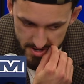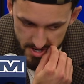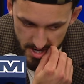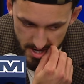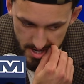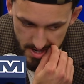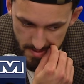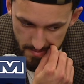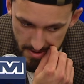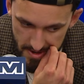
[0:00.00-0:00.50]

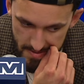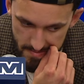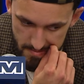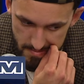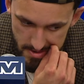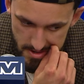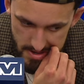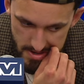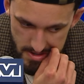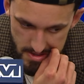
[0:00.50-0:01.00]
junkie, man. I
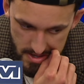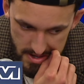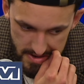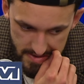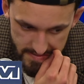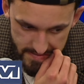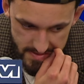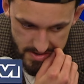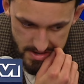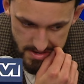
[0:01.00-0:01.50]
mean, he
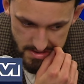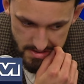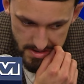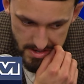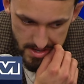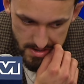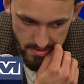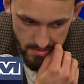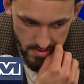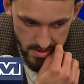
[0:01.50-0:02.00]
loves
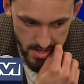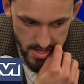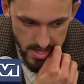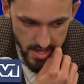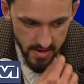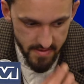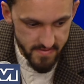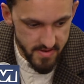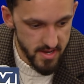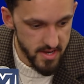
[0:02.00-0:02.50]
he really
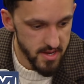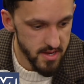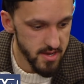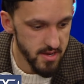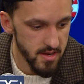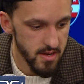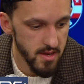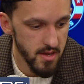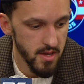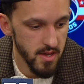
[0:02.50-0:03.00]
loves this.